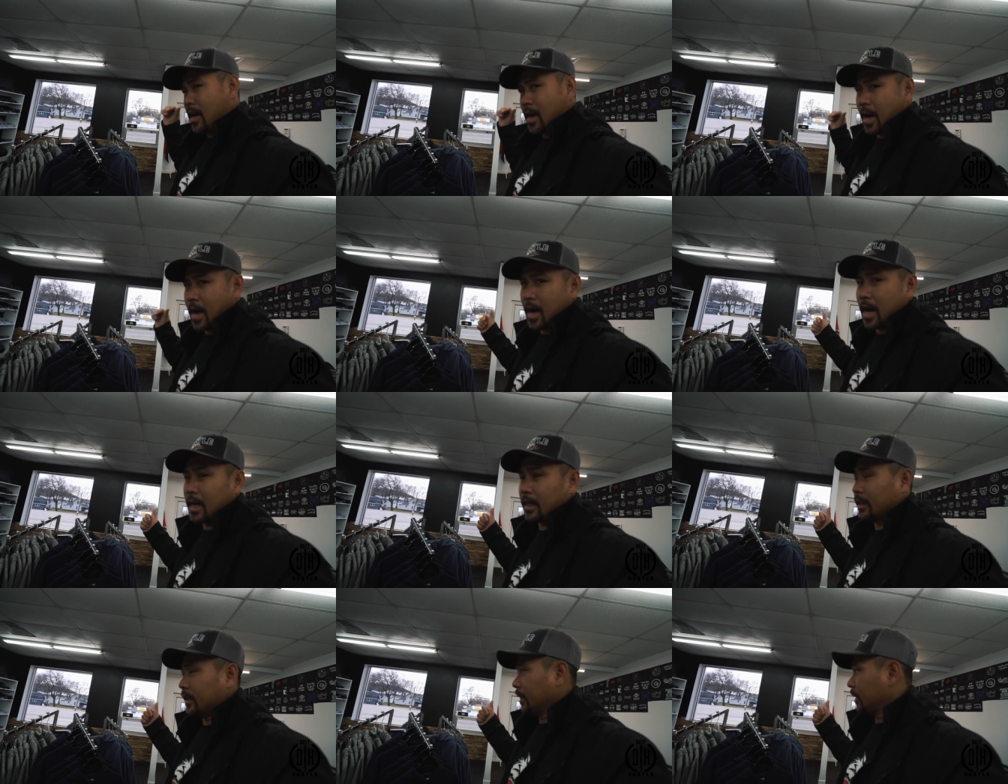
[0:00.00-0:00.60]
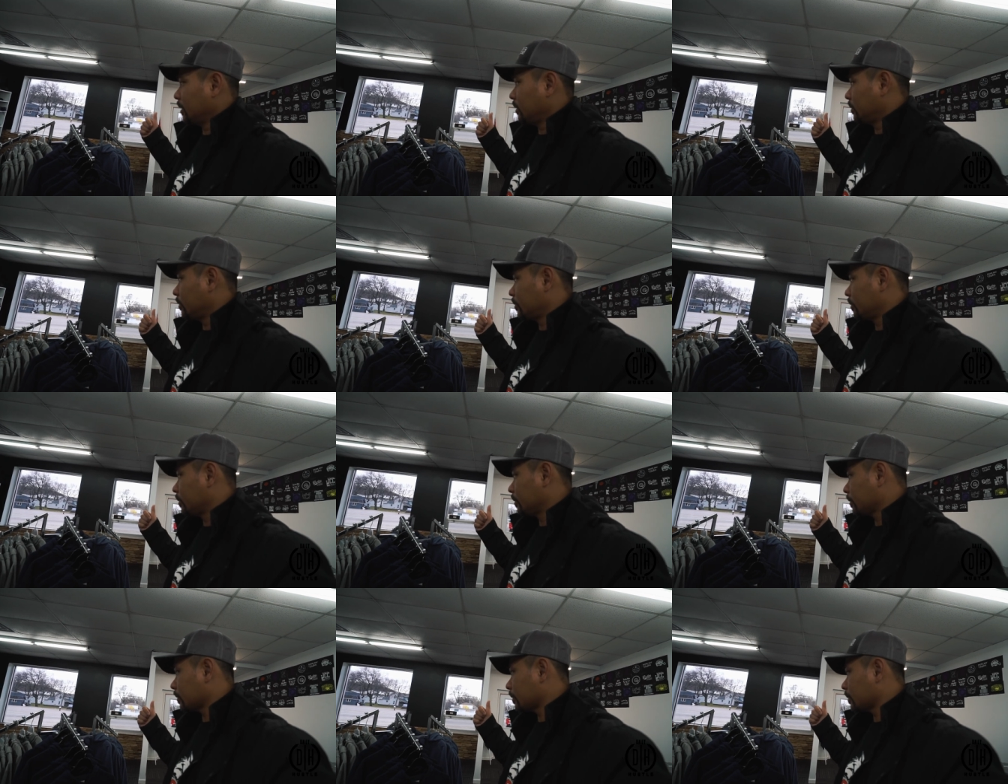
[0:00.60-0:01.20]
hot
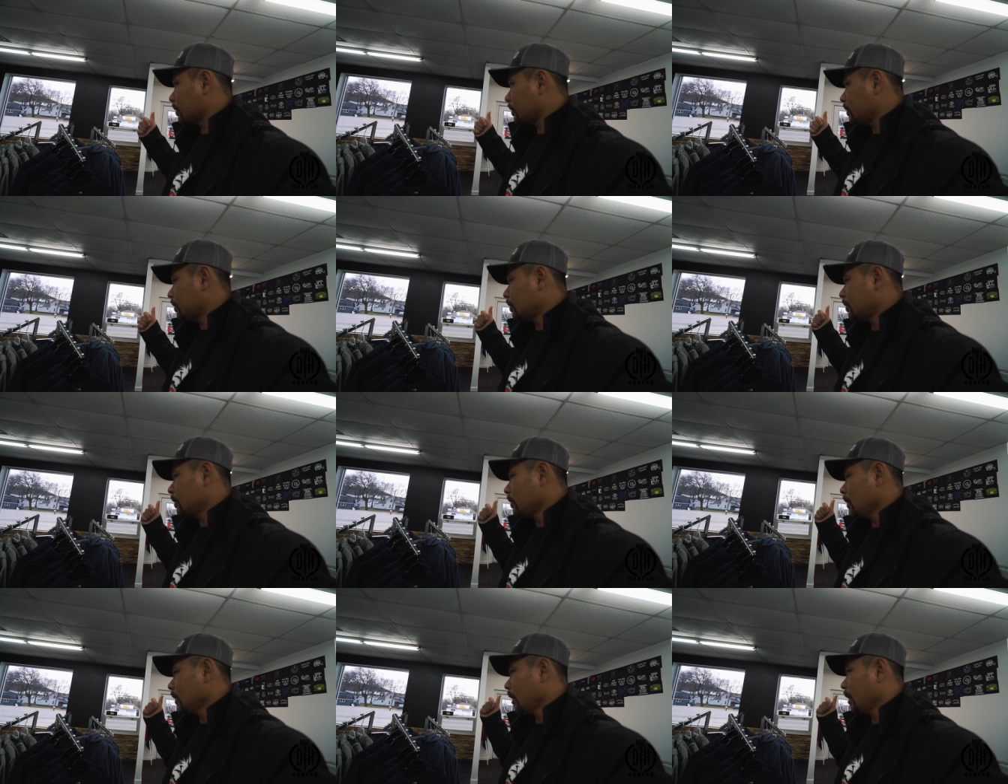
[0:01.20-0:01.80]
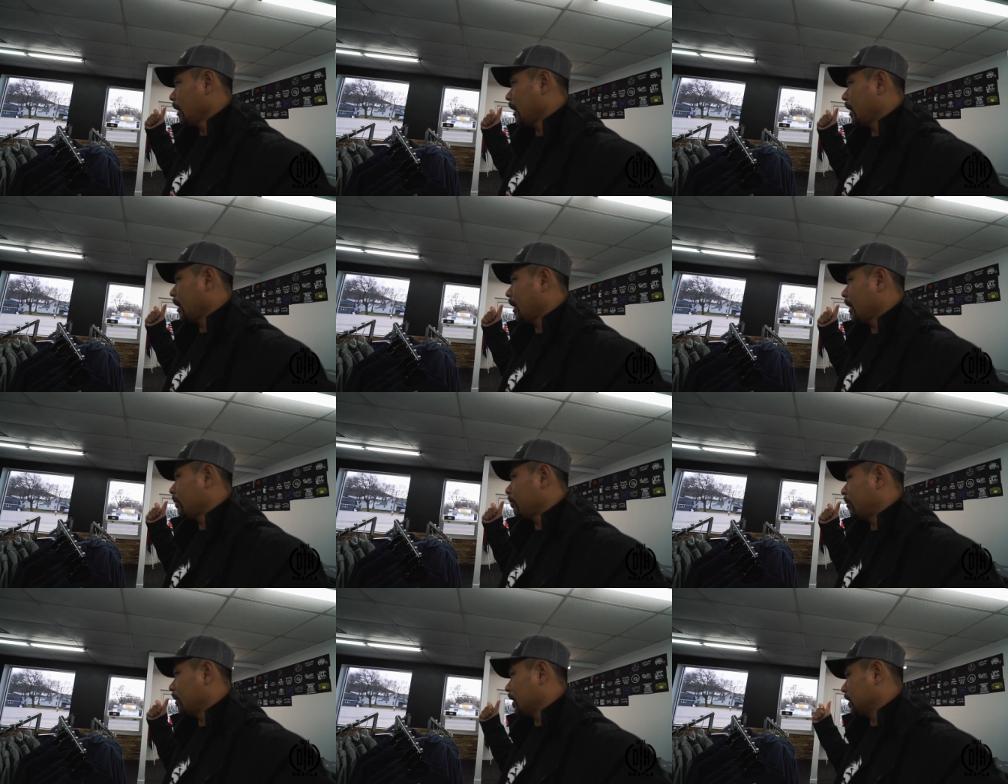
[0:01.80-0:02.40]

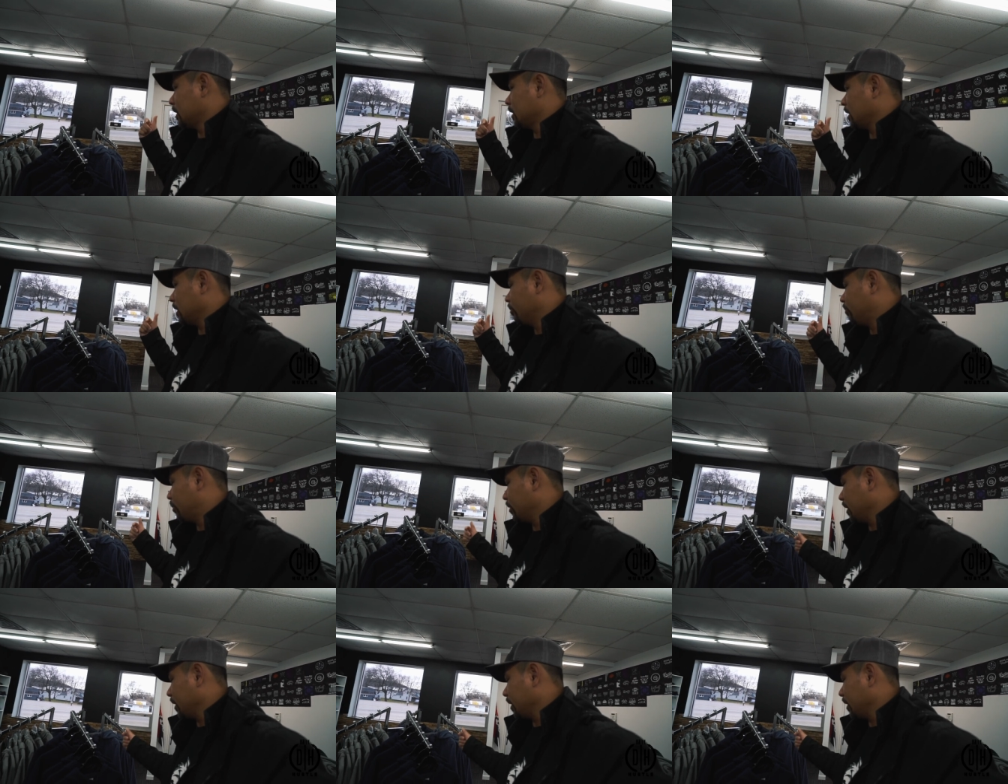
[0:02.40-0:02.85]
and plus it